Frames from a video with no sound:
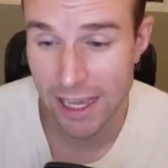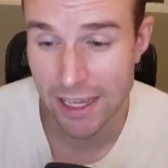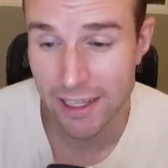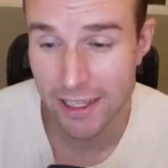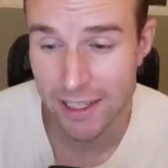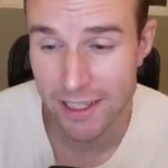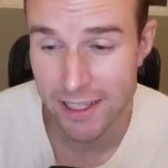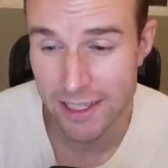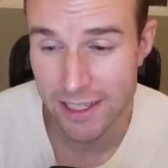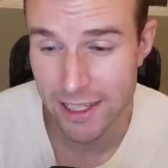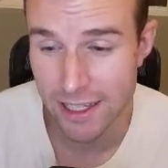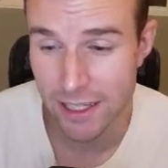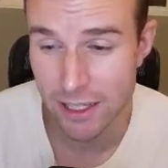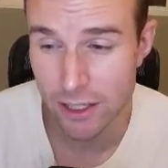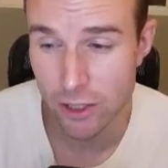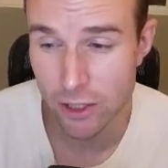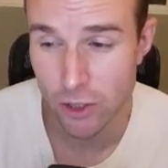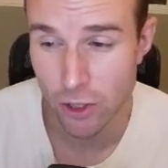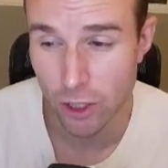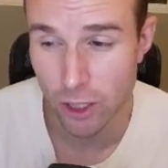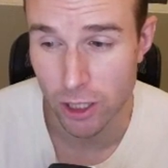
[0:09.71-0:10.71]

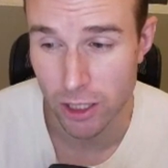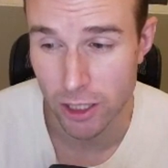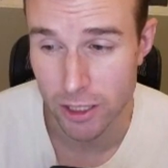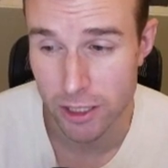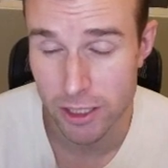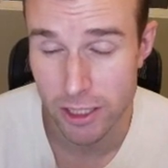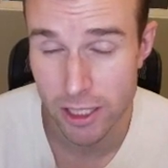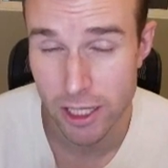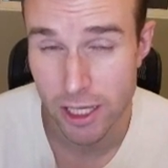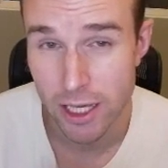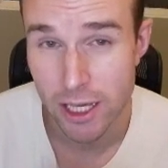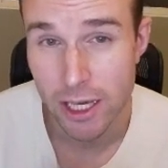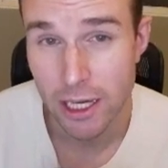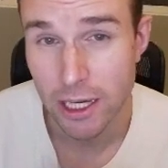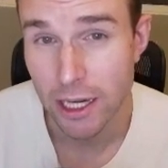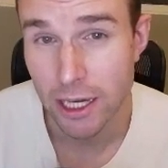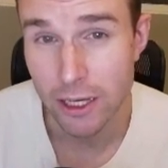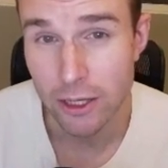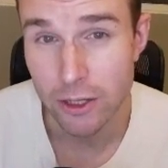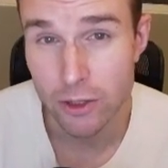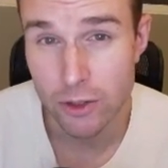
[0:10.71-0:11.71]
$18
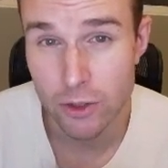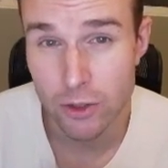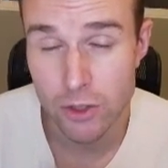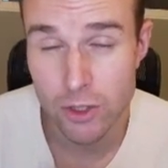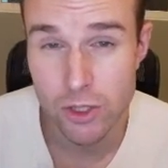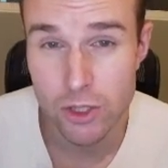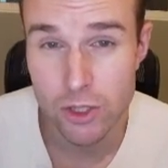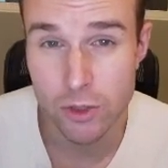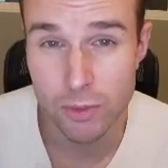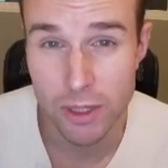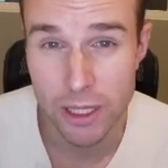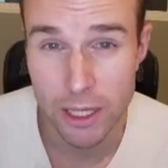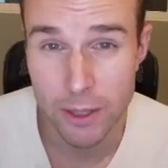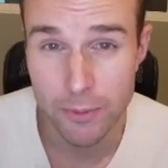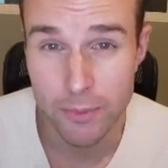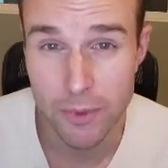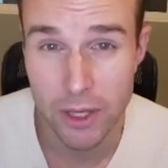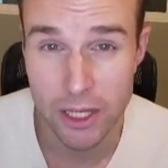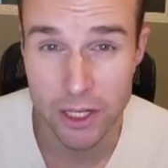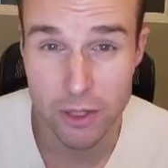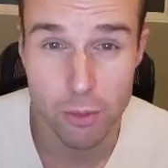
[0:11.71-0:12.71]
and it used to be
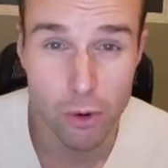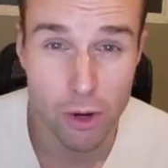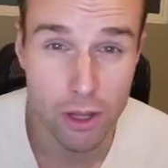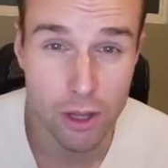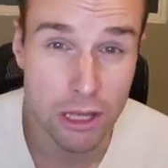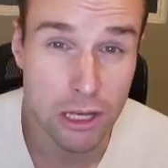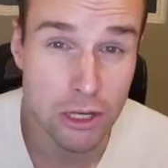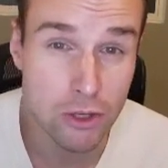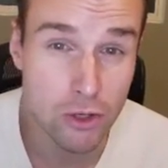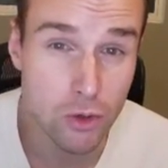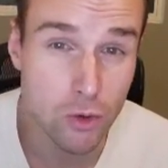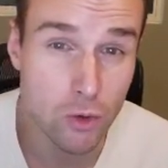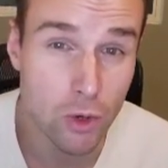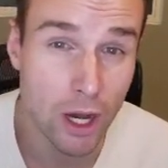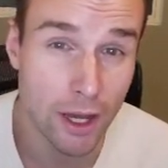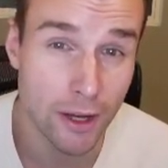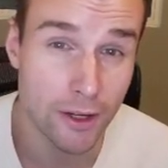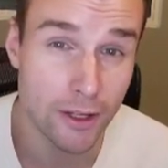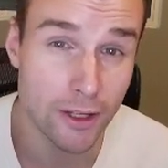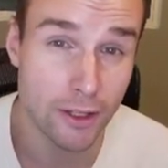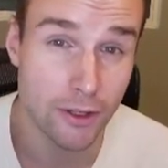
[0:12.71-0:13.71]
at more than
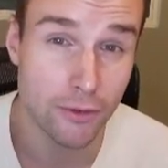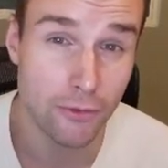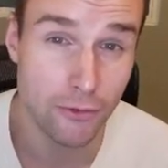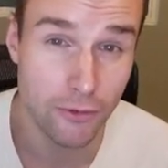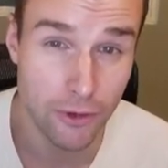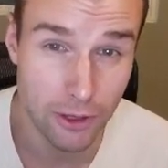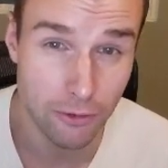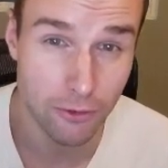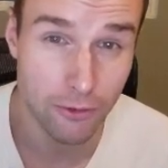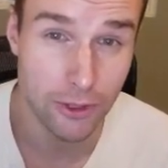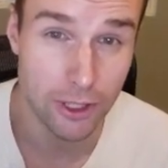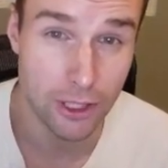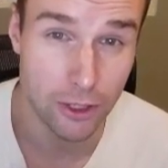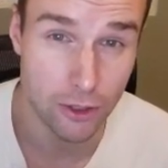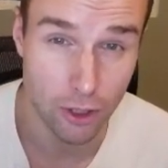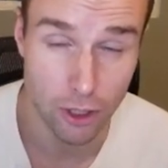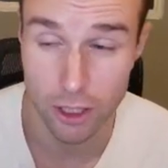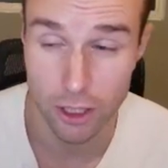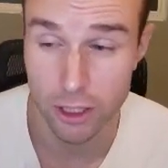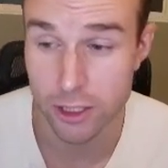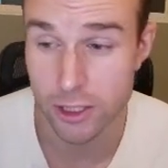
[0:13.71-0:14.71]

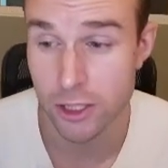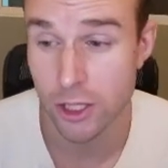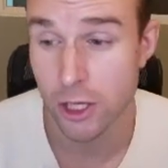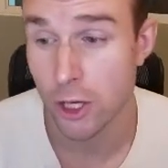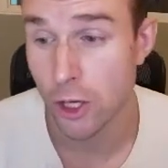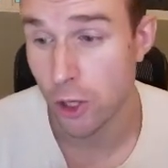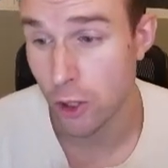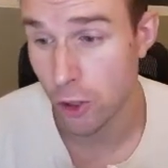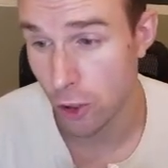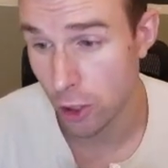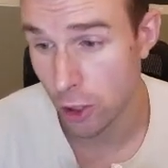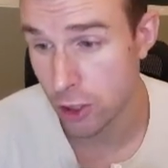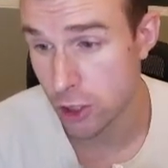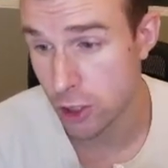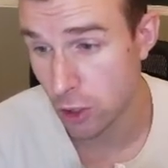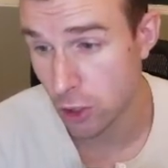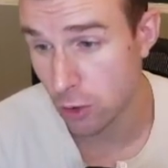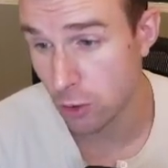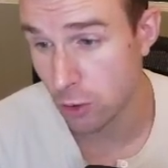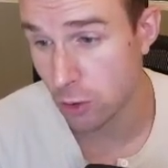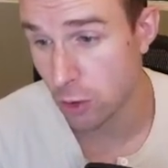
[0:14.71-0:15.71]
$250 not
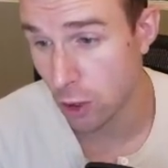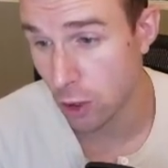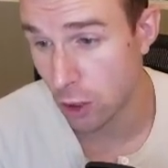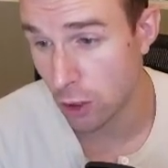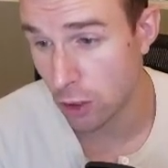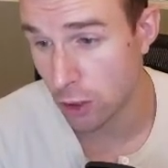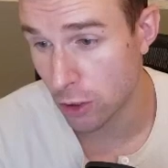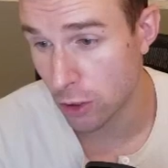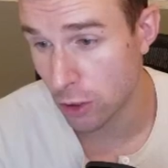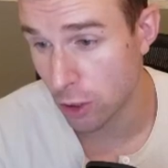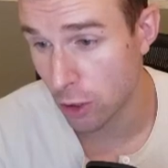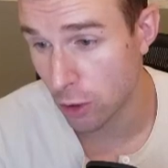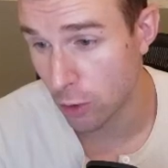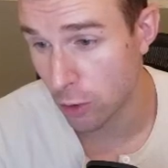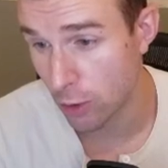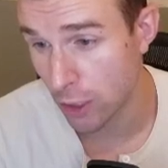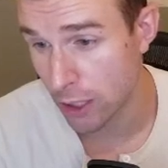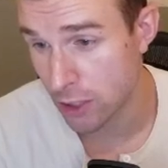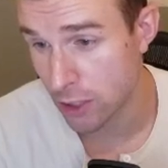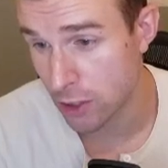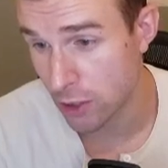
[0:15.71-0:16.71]
so long ago,
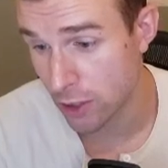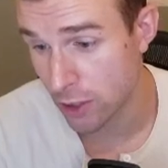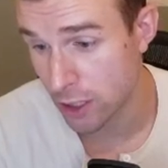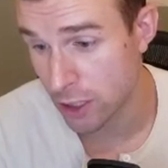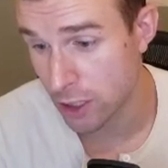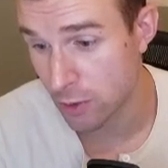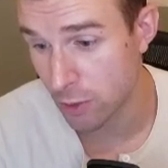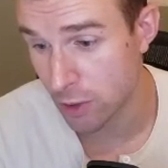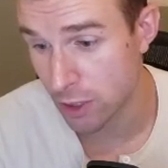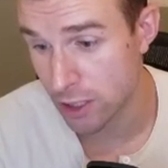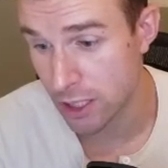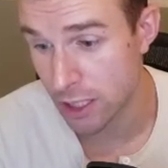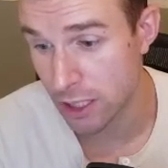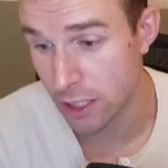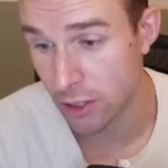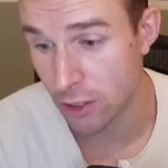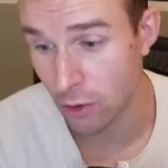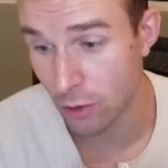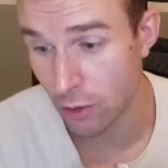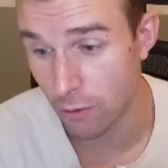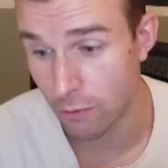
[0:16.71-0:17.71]
right? So this was
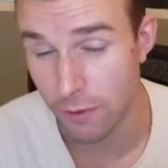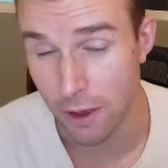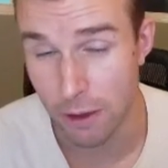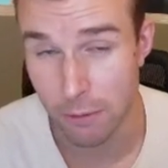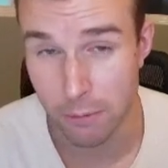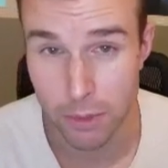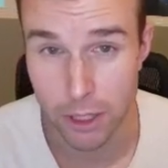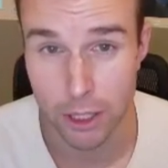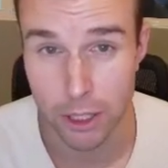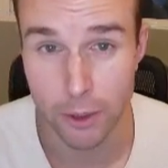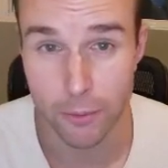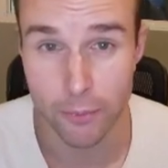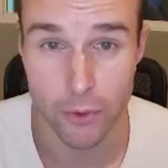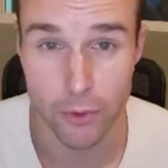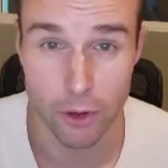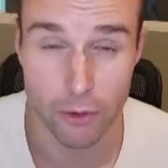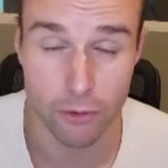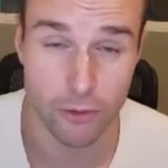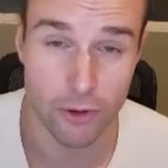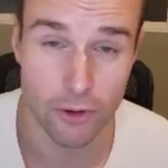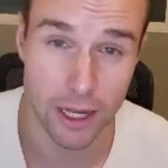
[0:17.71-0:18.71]
in November
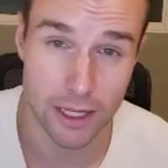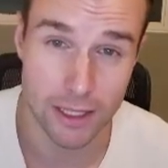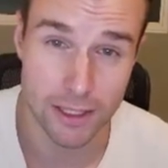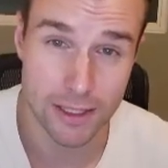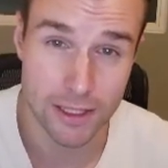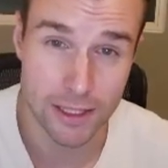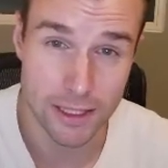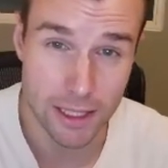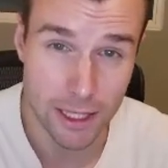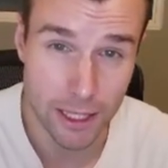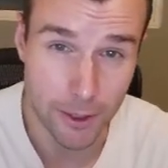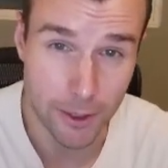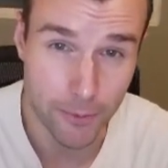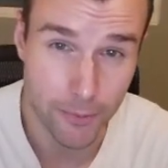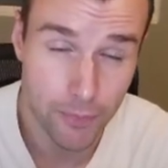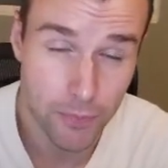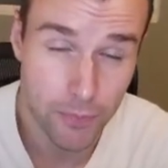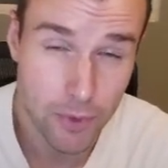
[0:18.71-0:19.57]
of last year.